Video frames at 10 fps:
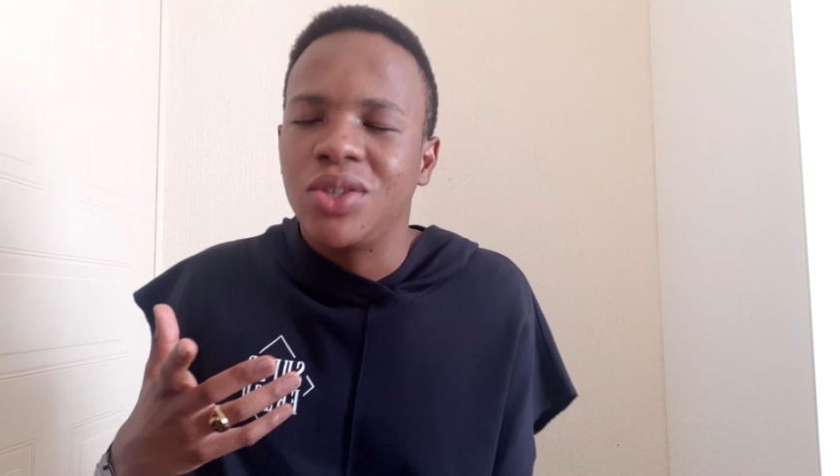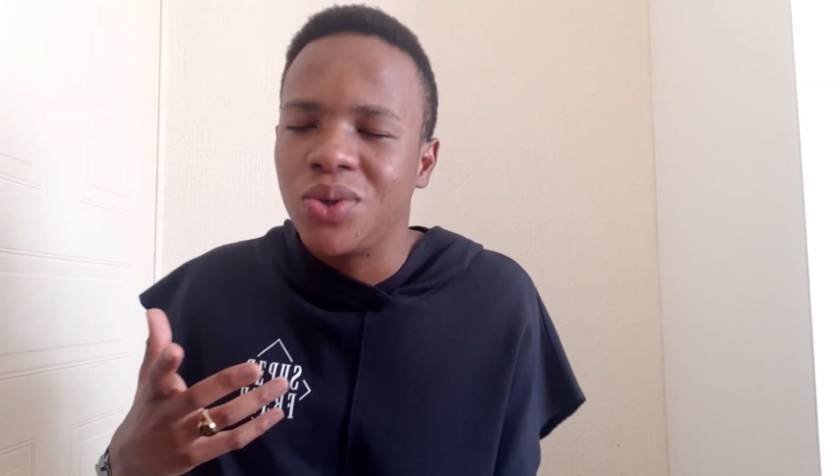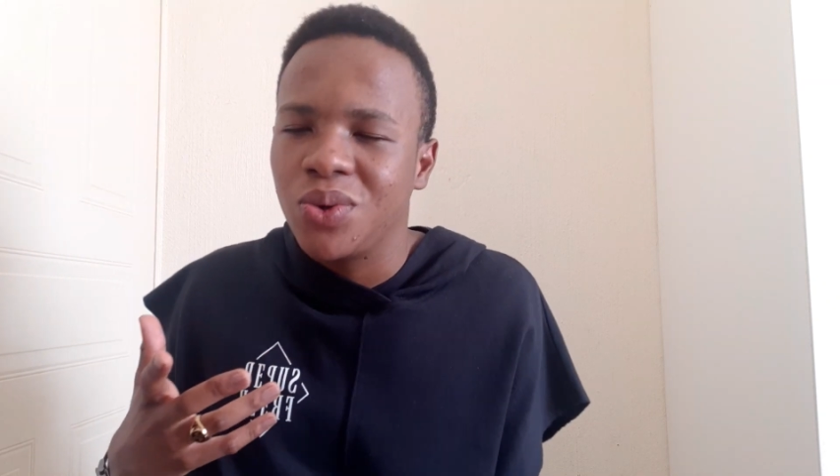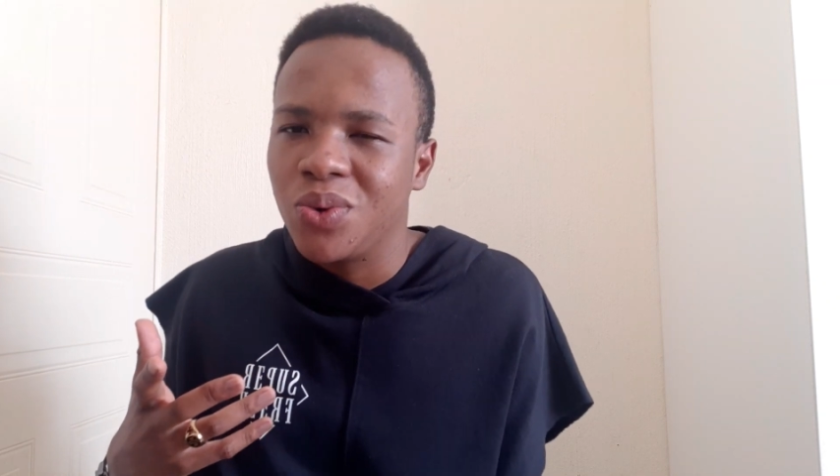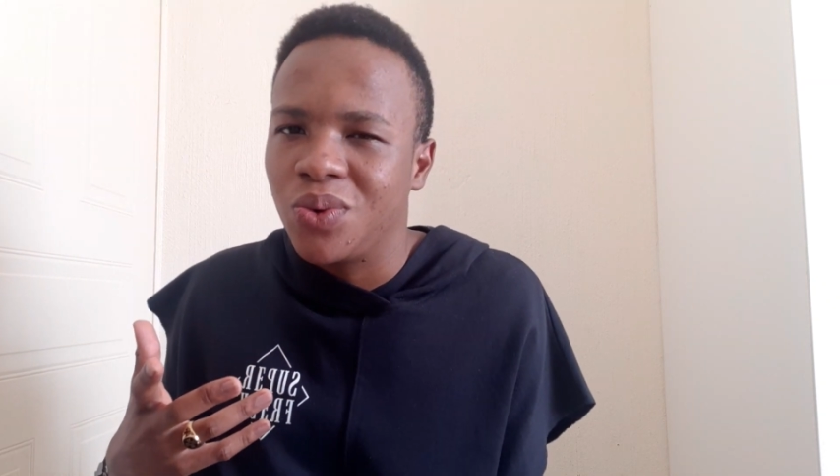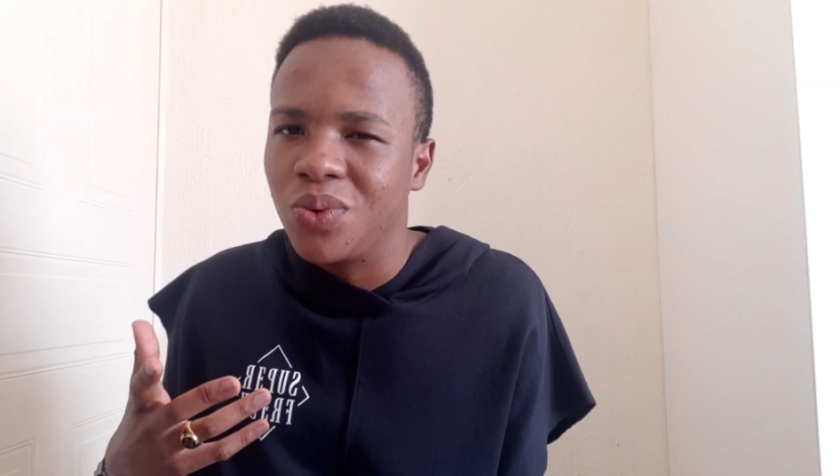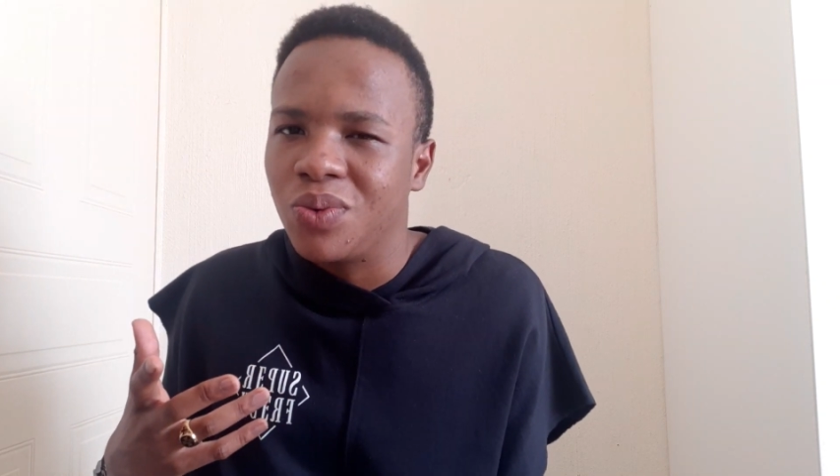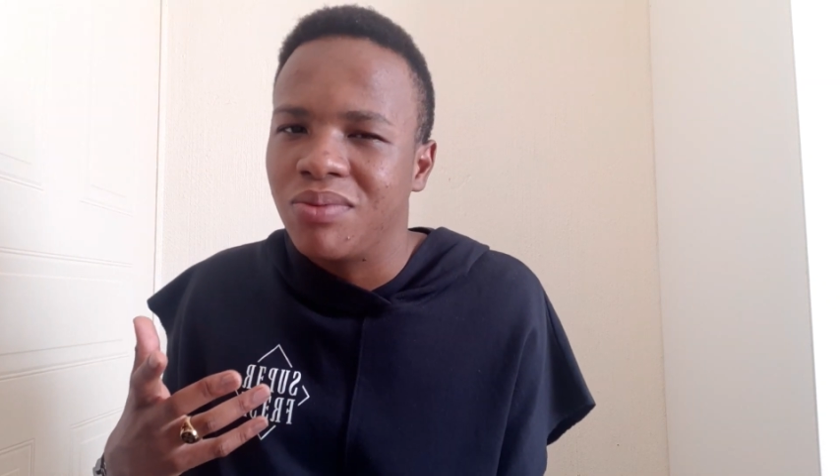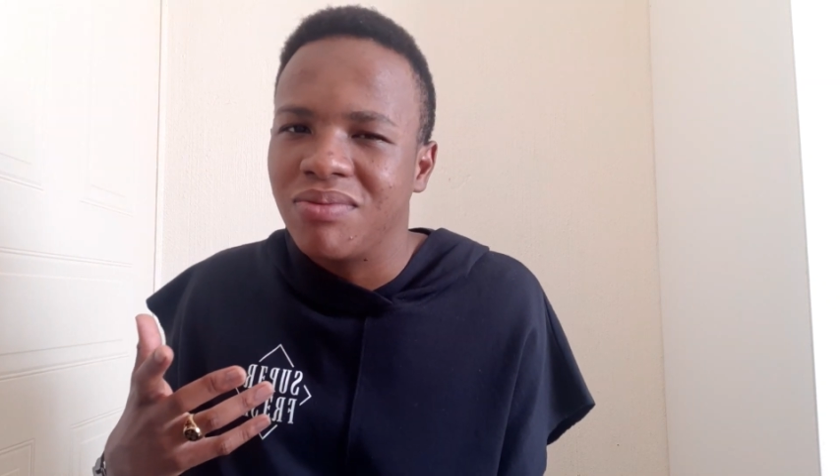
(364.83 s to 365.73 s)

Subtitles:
to